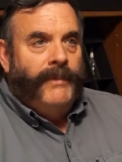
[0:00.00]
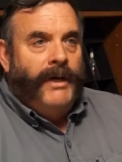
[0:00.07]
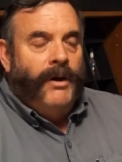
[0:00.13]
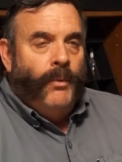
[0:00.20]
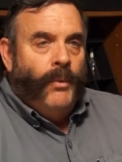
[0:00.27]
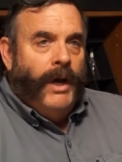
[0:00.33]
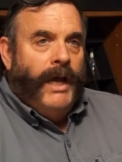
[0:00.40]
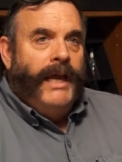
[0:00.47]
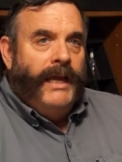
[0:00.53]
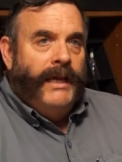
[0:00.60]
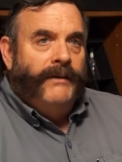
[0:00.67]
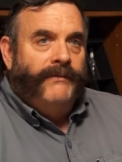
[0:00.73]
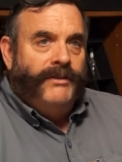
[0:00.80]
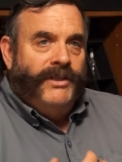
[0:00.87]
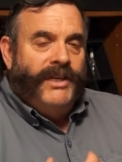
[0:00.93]
a way
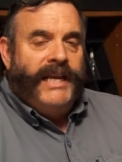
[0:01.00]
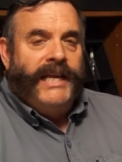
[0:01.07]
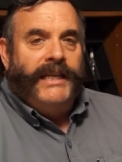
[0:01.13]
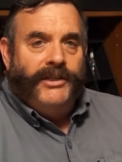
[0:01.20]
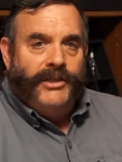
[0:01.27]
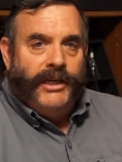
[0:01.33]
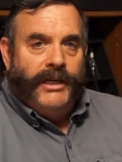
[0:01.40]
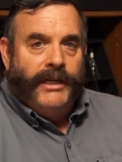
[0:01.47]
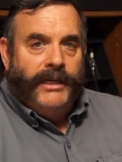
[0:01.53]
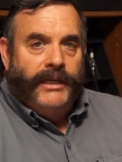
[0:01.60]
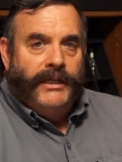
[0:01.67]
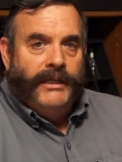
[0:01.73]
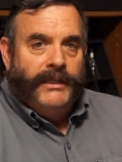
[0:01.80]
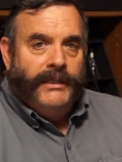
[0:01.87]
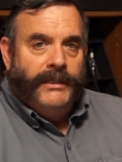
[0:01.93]
of teaching
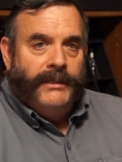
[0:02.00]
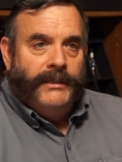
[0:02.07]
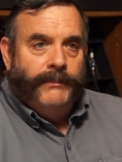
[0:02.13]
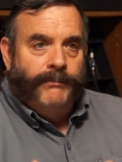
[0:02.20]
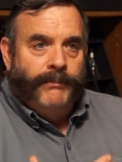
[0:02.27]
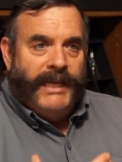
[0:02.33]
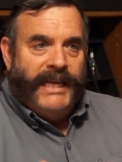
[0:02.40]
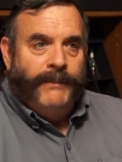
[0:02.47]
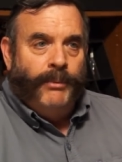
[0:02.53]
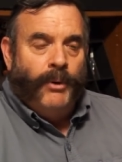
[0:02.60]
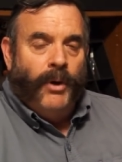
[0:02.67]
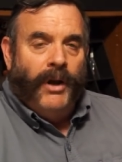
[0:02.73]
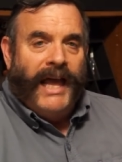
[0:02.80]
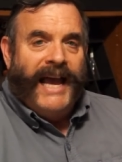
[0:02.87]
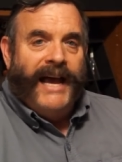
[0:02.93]

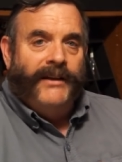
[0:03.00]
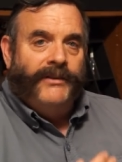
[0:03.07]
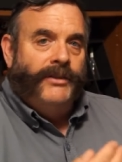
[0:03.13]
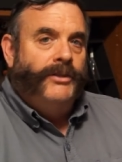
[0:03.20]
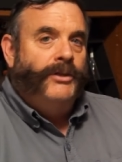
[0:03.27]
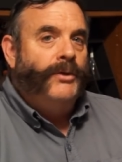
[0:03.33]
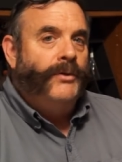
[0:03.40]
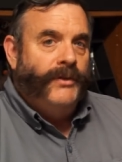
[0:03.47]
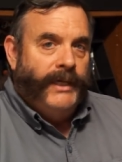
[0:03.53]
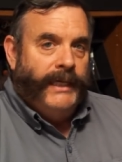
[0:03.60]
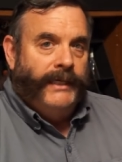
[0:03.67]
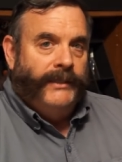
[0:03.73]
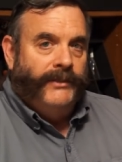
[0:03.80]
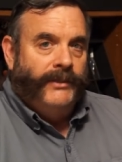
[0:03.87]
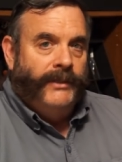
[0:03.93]
people how to do
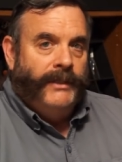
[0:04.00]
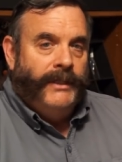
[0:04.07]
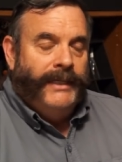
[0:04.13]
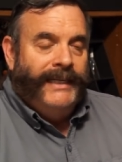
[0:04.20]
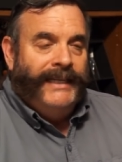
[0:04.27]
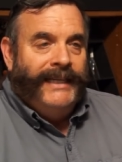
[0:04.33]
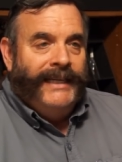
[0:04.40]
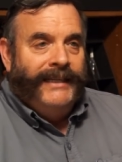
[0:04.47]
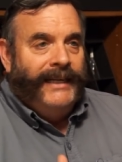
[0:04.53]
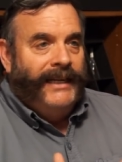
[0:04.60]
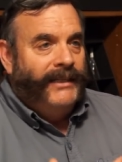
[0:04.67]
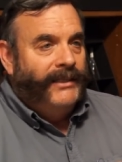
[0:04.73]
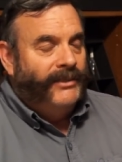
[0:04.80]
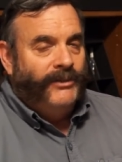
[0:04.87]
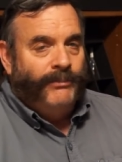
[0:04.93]
things.
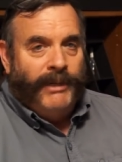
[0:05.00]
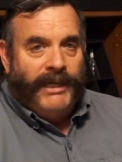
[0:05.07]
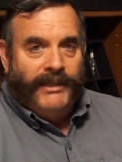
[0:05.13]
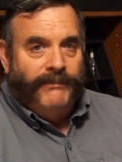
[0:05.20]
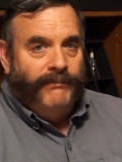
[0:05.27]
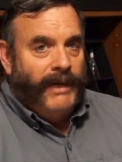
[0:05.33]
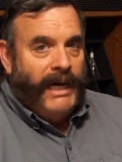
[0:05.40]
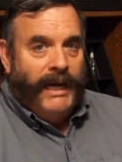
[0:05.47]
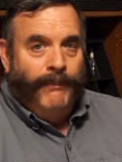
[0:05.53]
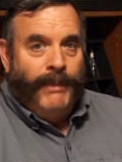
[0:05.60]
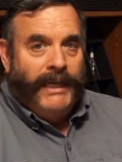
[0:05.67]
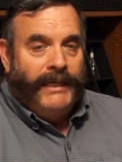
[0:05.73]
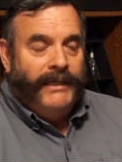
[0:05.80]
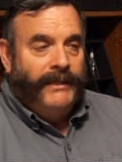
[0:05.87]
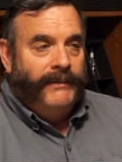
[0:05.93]
Now this is my, my
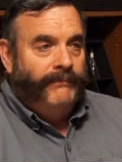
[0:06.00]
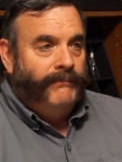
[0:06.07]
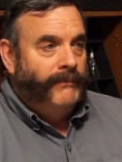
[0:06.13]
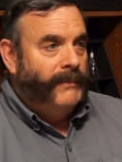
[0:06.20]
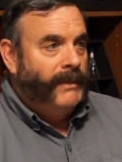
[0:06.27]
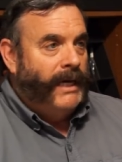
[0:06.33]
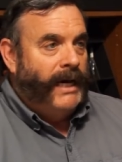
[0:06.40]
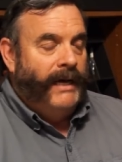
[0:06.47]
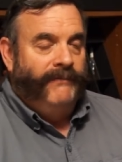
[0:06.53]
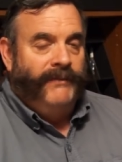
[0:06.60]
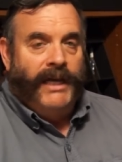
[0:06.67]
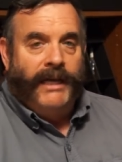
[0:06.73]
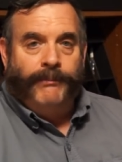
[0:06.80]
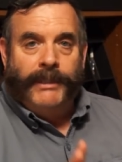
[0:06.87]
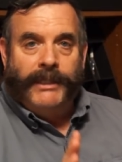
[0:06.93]
opinion. I have
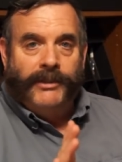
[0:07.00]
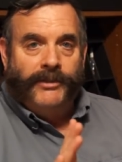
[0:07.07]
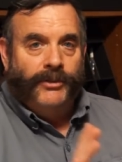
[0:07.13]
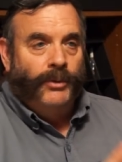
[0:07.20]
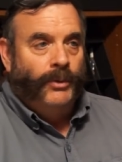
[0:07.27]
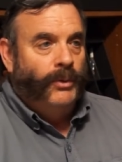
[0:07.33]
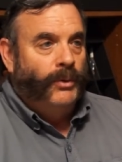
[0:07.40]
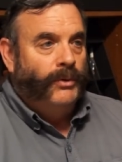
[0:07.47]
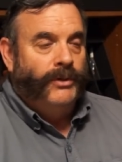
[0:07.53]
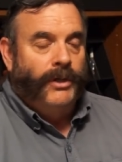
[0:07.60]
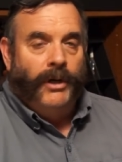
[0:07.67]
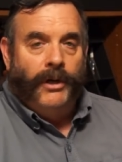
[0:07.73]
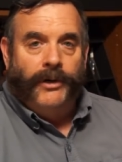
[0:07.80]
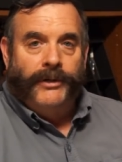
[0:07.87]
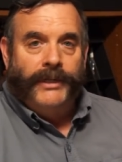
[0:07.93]
not been to school to
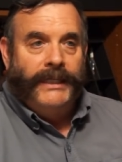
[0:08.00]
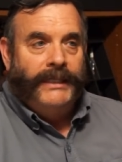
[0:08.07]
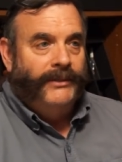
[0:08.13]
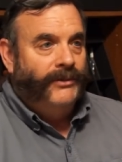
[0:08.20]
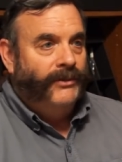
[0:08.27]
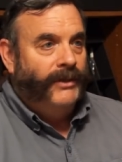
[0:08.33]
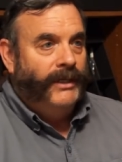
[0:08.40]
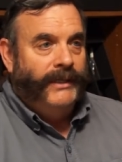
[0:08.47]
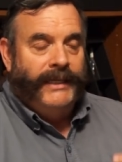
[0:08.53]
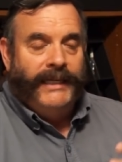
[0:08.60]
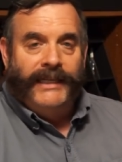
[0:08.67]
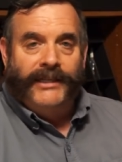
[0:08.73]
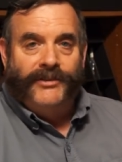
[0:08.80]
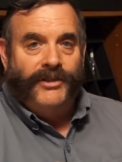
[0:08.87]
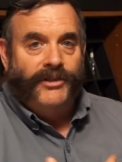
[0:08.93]
learn this or
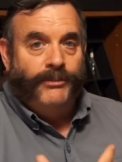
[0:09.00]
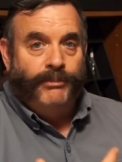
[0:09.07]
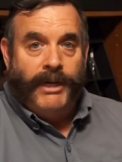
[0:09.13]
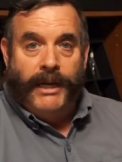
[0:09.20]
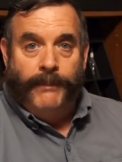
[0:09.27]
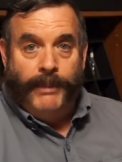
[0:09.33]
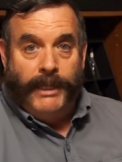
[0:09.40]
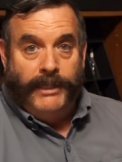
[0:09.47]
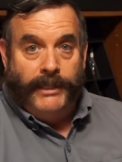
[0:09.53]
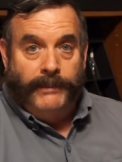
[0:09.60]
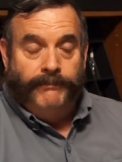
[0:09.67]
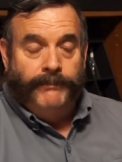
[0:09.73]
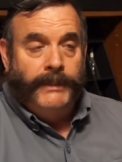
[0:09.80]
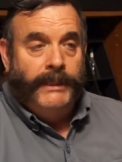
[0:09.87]
anything. It's just my opinion.